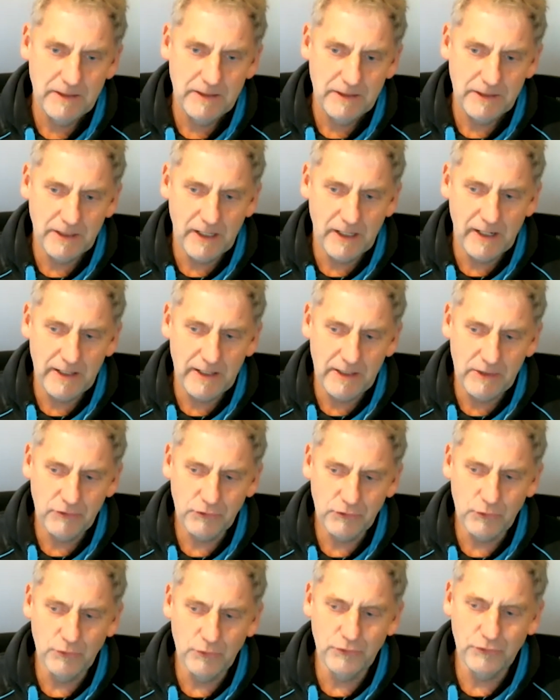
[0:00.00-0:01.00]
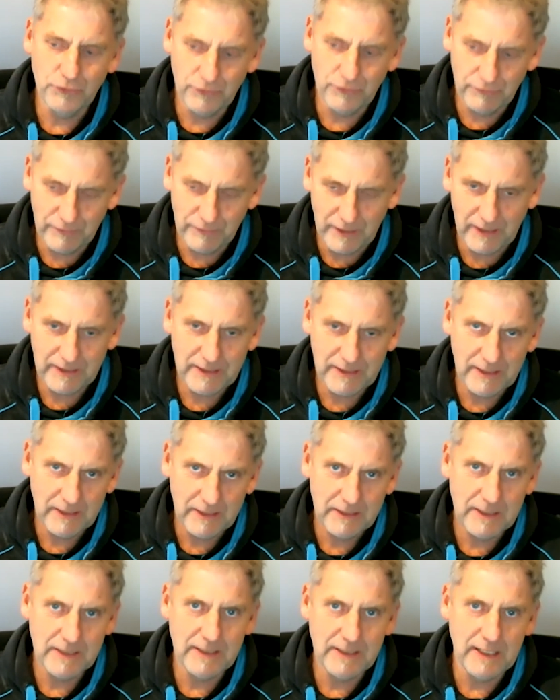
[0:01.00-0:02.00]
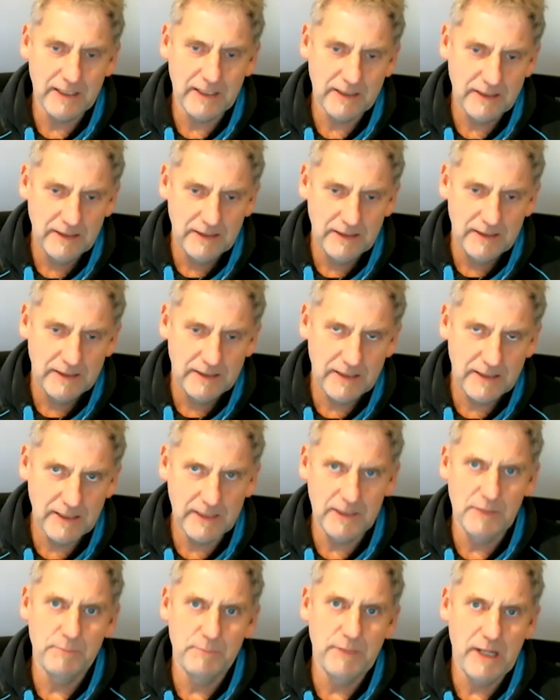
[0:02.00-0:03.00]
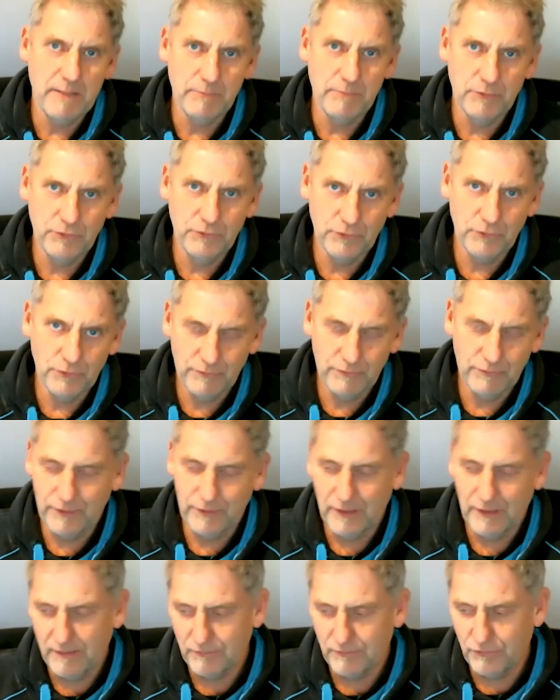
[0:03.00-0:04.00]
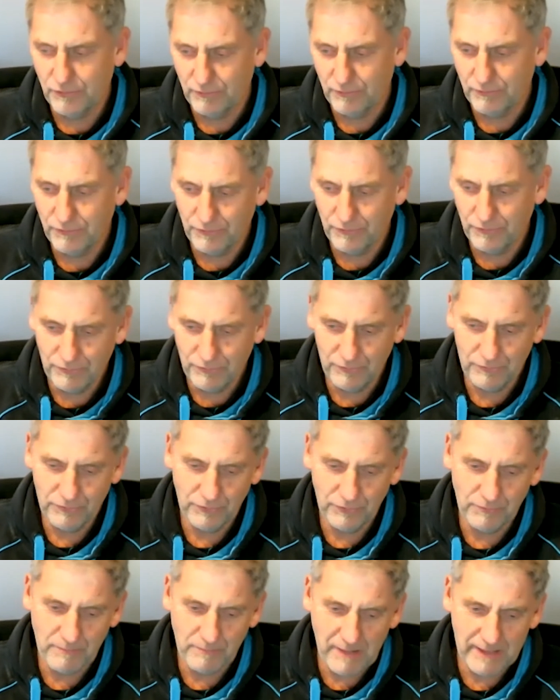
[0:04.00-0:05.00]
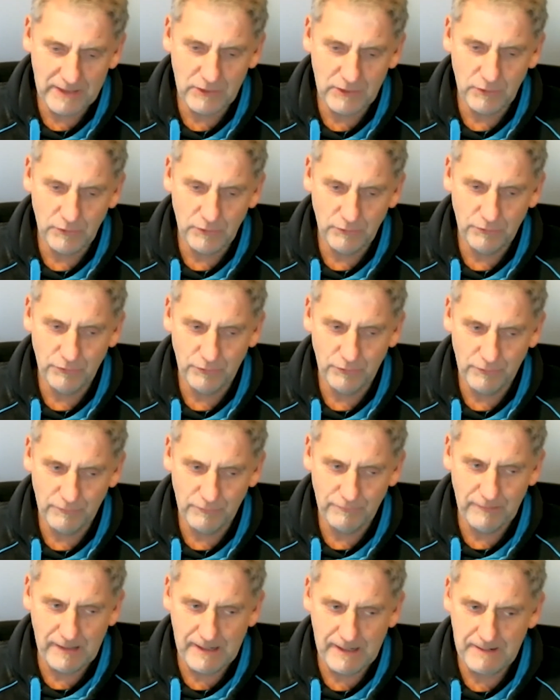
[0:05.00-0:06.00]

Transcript: it's good to sort of, get that kick in the bum to sort of, to sort of make you sort of